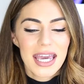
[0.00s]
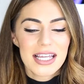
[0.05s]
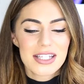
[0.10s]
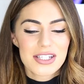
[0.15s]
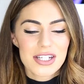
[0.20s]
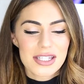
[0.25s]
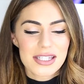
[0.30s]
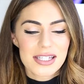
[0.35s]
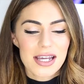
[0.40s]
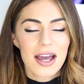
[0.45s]

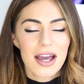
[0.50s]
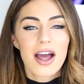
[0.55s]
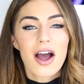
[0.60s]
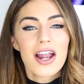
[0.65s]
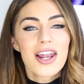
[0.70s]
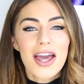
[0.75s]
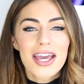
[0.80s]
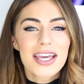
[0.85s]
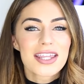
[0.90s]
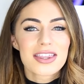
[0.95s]
it just,
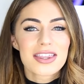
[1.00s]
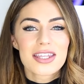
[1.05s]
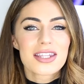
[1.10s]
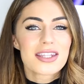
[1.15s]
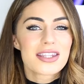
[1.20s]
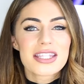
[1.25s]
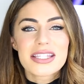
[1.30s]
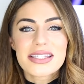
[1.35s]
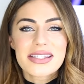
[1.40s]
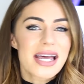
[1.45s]
I, I like
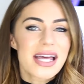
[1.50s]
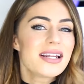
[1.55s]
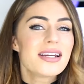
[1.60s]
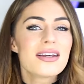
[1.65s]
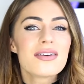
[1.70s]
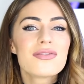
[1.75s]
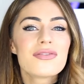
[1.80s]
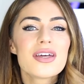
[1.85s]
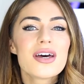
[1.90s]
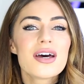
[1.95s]
the, the
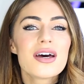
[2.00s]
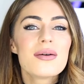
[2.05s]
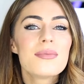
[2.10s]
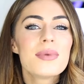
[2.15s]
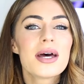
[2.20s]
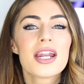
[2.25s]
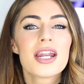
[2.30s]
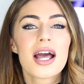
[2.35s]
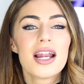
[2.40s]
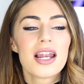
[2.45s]
scent of
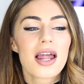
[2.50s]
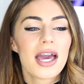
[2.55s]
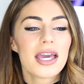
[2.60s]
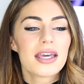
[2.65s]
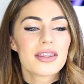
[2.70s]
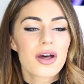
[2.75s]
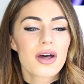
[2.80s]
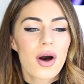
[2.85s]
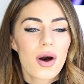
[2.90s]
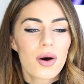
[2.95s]
them, and I
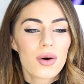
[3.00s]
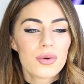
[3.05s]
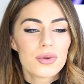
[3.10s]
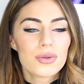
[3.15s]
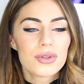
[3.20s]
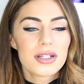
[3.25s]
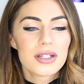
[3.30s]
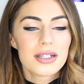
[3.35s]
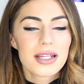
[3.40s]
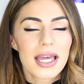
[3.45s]
like the
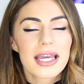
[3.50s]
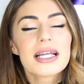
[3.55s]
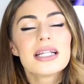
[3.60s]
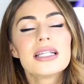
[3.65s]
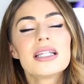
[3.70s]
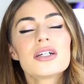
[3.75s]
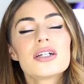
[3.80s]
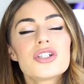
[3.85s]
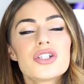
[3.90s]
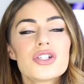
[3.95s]
whole like
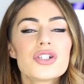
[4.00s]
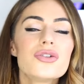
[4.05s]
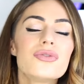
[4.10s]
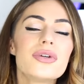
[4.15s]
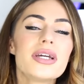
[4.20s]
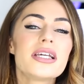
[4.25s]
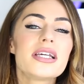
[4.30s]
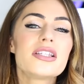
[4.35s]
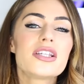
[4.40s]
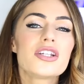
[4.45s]

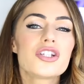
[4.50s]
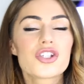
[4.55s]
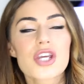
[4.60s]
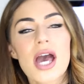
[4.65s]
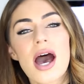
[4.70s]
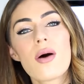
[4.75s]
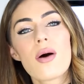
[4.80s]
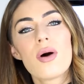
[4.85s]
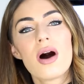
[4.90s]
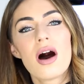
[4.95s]
luxurious
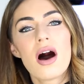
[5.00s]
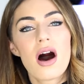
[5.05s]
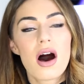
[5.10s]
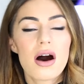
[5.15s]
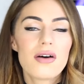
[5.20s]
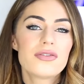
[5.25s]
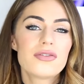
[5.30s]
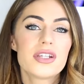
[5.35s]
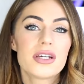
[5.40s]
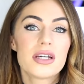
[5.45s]
shower
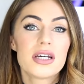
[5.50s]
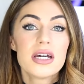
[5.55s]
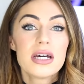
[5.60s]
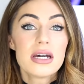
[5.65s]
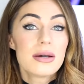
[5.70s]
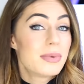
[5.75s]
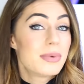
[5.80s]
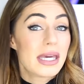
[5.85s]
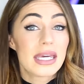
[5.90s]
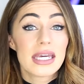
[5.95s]
after
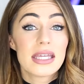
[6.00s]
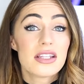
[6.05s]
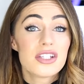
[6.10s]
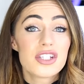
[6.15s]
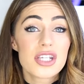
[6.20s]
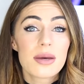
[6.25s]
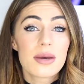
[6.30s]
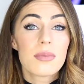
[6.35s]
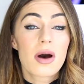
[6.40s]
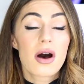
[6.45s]
being in the
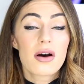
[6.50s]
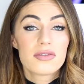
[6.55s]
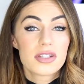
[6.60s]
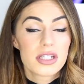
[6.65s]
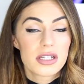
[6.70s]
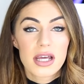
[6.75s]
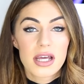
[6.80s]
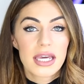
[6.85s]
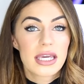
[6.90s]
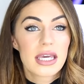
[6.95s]
gym,
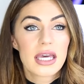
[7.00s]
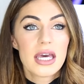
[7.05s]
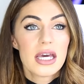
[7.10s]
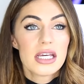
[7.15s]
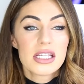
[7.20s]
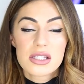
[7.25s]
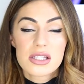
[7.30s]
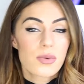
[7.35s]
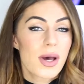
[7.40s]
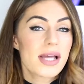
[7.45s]
after like
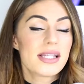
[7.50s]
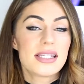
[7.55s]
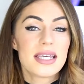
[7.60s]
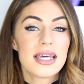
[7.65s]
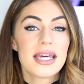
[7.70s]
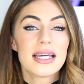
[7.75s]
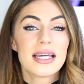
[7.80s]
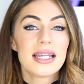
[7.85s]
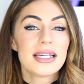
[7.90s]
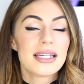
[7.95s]

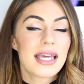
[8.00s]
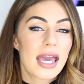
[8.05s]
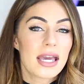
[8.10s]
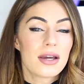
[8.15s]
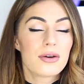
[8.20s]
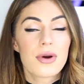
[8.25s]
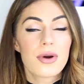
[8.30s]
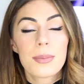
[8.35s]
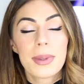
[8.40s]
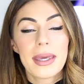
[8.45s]
sweating and
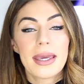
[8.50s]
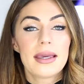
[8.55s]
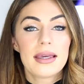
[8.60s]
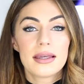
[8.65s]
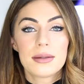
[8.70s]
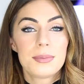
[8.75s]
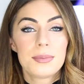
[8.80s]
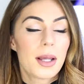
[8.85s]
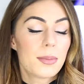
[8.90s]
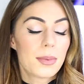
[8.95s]
getting
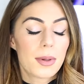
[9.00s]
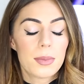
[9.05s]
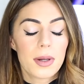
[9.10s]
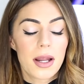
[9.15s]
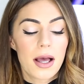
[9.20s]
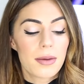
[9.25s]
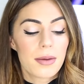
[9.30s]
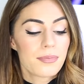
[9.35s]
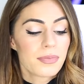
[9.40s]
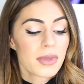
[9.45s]
grubby and blah, blah,
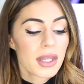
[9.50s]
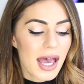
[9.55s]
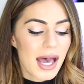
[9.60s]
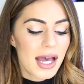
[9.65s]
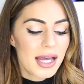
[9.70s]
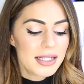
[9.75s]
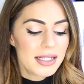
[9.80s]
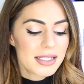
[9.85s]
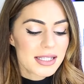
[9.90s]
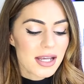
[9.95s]
blah.
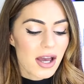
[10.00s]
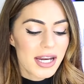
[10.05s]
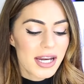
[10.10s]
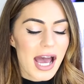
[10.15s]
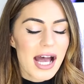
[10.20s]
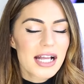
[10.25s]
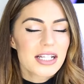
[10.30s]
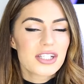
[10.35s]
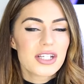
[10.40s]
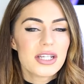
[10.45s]
And I'd
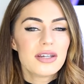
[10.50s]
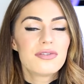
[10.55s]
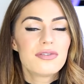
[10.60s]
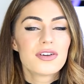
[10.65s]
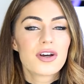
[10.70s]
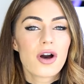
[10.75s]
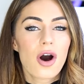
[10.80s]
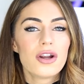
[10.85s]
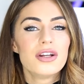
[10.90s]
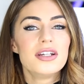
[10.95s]
actually
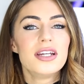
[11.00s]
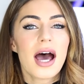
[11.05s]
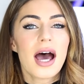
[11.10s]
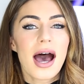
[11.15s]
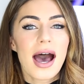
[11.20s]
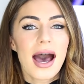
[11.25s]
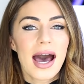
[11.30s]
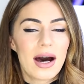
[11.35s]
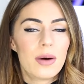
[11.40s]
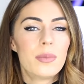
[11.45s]
forgotten
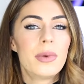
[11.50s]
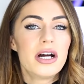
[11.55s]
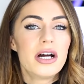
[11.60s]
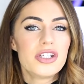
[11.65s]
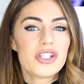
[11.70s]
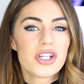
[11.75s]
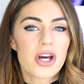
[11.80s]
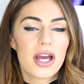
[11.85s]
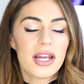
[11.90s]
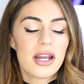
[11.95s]
how
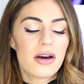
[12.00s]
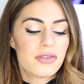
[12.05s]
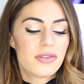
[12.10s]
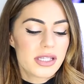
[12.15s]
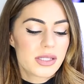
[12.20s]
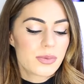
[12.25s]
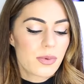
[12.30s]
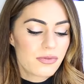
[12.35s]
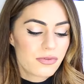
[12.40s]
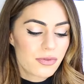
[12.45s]
much I love
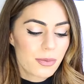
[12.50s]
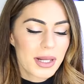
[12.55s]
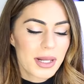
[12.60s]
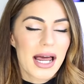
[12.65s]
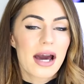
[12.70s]
this one from